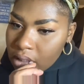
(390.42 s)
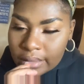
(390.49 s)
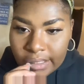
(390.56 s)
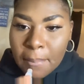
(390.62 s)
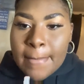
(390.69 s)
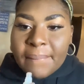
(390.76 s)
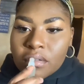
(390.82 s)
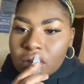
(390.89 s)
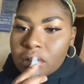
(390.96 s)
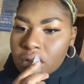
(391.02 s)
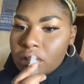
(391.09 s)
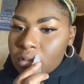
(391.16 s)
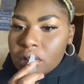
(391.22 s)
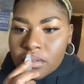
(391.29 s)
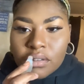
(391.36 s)

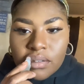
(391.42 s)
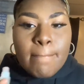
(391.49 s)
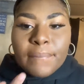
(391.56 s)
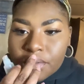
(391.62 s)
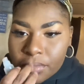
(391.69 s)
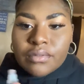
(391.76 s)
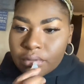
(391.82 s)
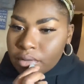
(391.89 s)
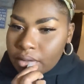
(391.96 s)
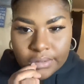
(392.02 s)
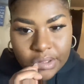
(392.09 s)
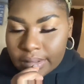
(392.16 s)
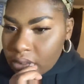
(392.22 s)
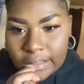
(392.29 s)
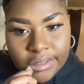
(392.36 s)
And I'm using my
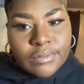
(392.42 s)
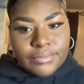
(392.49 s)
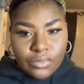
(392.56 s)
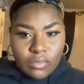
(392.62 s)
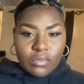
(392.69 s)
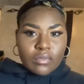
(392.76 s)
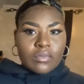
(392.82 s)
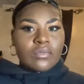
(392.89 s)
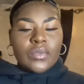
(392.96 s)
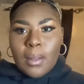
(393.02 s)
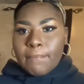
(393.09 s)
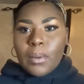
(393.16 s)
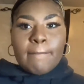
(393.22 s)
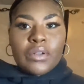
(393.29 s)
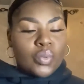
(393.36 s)
Mintress lip gloss
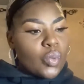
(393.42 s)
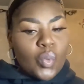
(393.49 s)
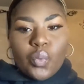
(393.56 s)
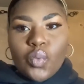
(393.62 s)
from my